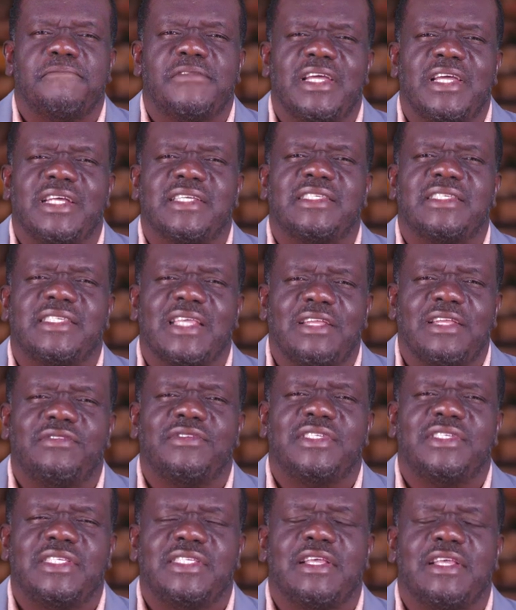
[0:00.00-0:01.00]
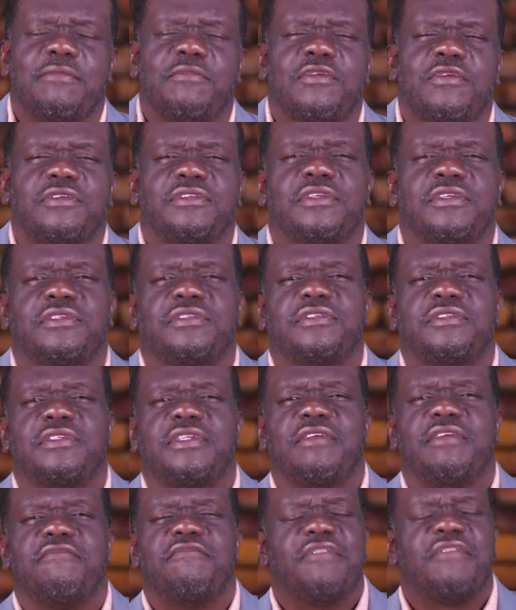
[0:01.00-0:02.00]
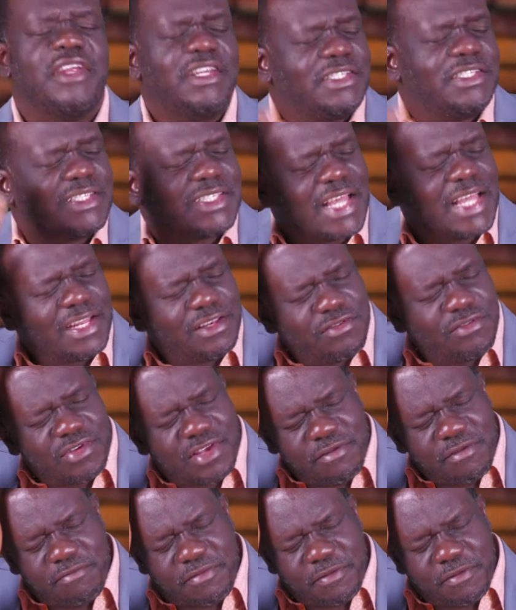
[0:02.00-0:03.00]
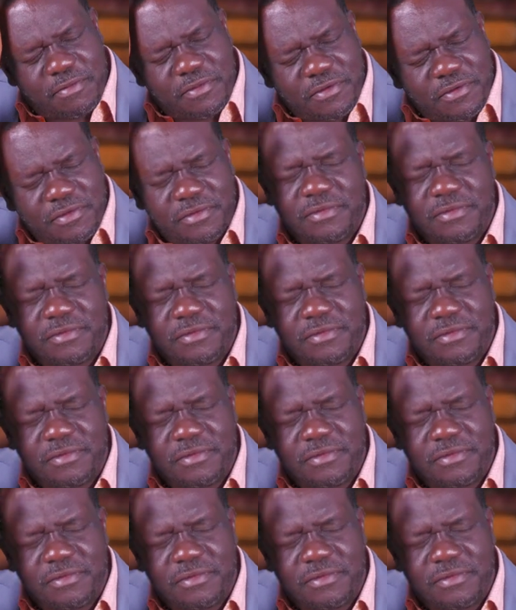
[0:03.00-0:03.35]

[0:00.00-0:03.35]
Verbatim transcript: There are Sadducees amongst us today, very sad looking people.